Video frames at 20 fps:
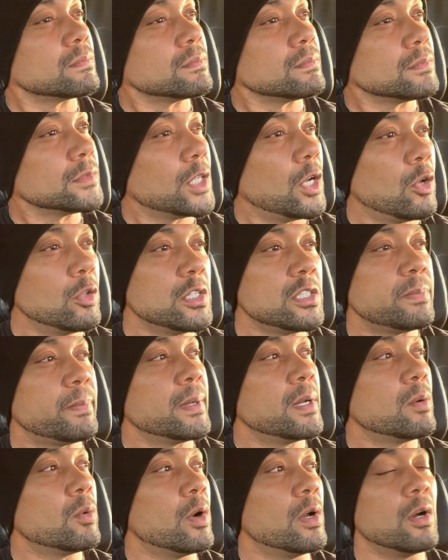The Holy
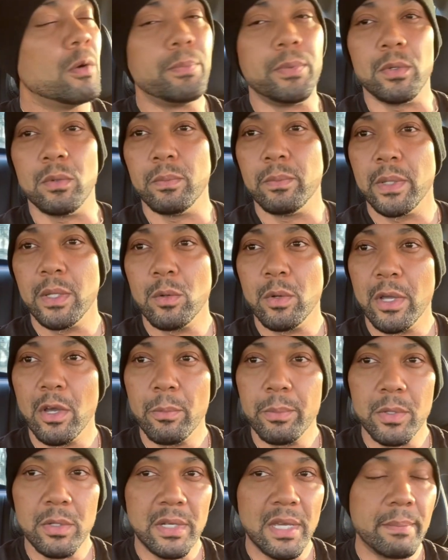Spirit will help you. He will
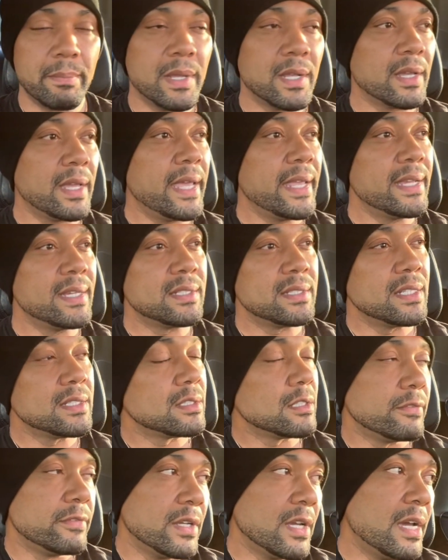help you not make an ASS
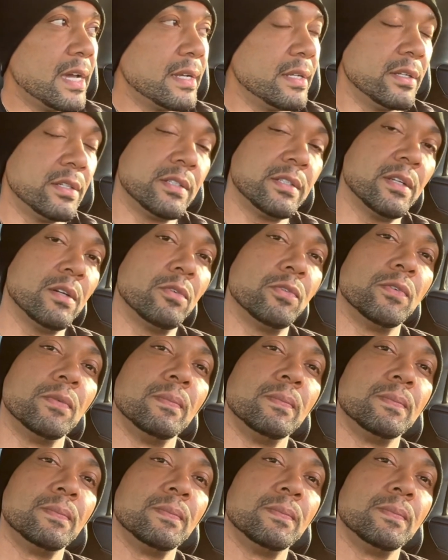of, out of yourself.